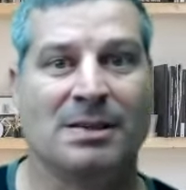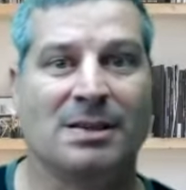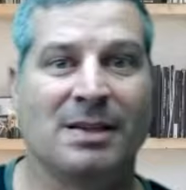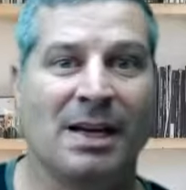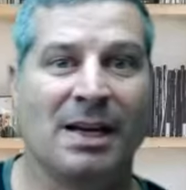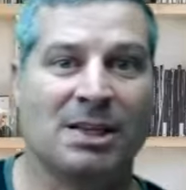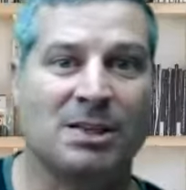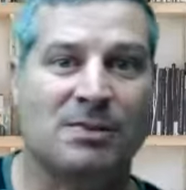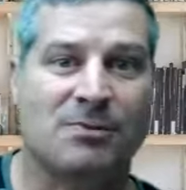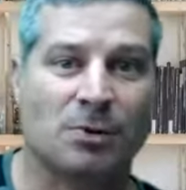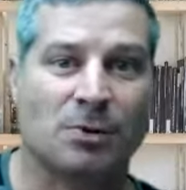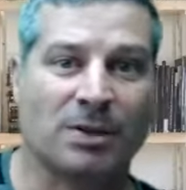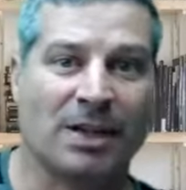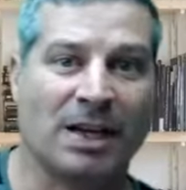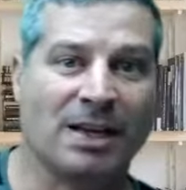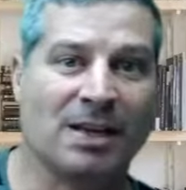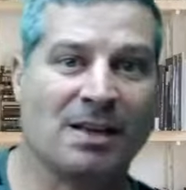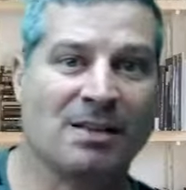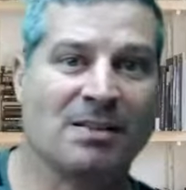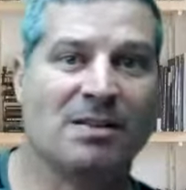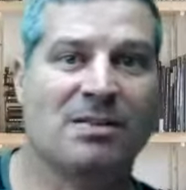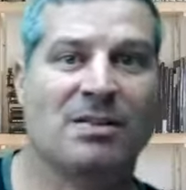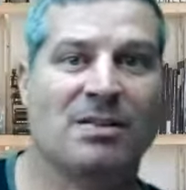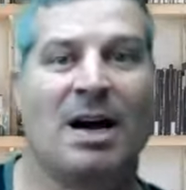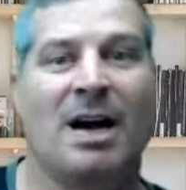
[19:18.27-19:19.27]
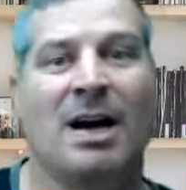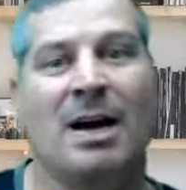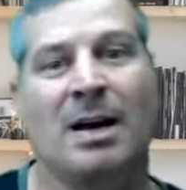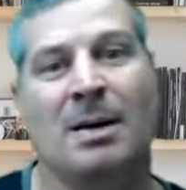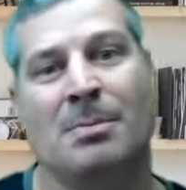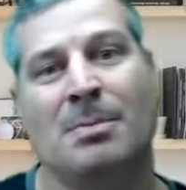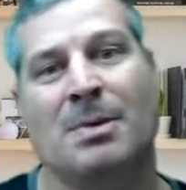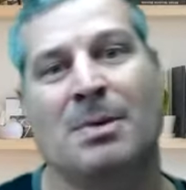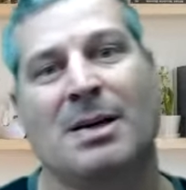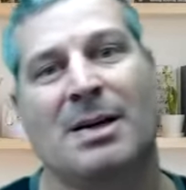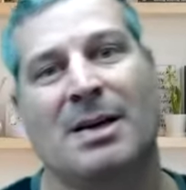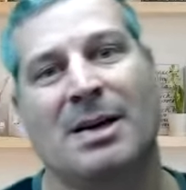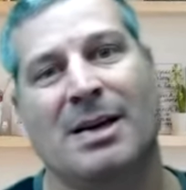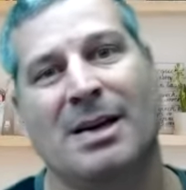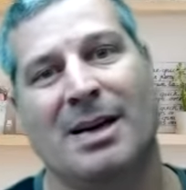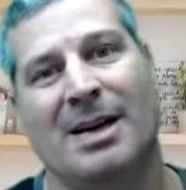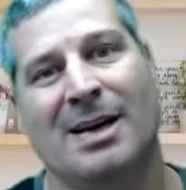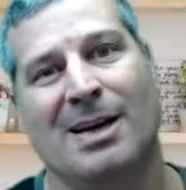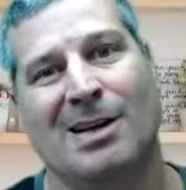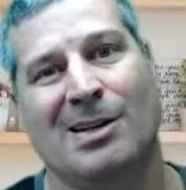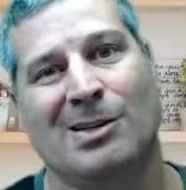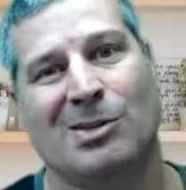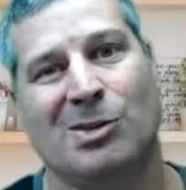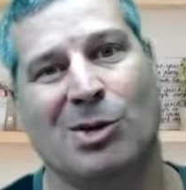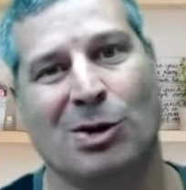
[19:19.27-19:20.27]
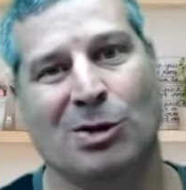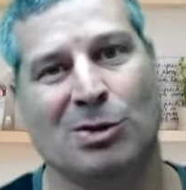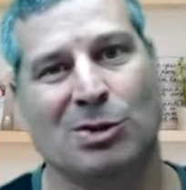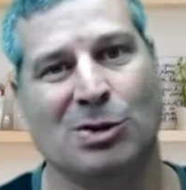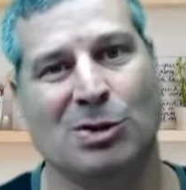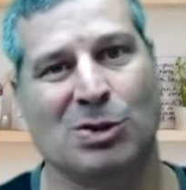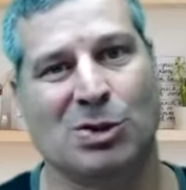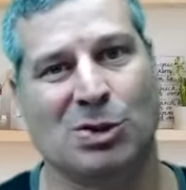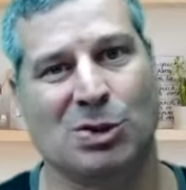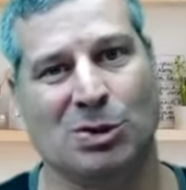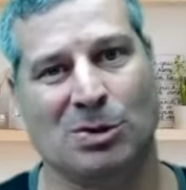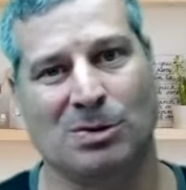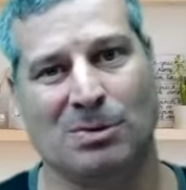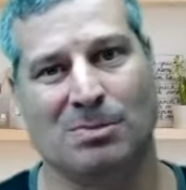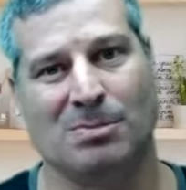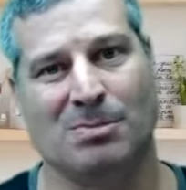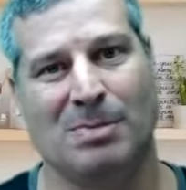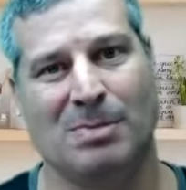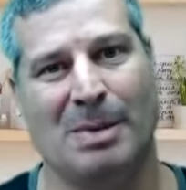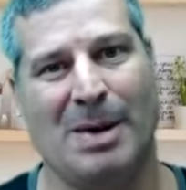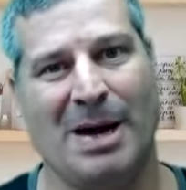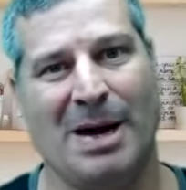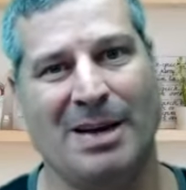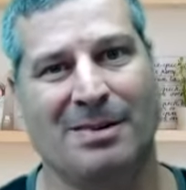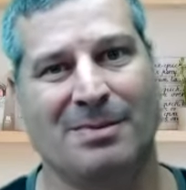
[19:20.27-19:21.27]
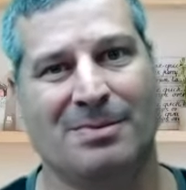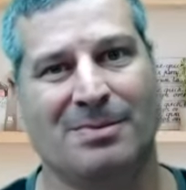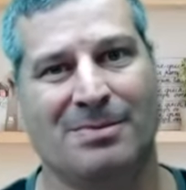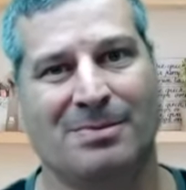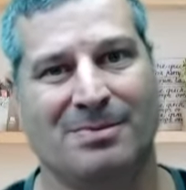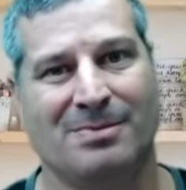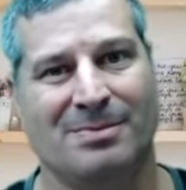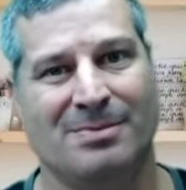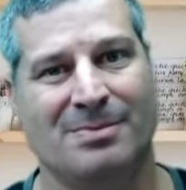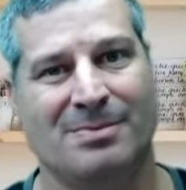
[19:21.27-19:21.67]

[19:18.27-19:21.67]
Thanks for taking the time, and talk to you soon. Bye-bye.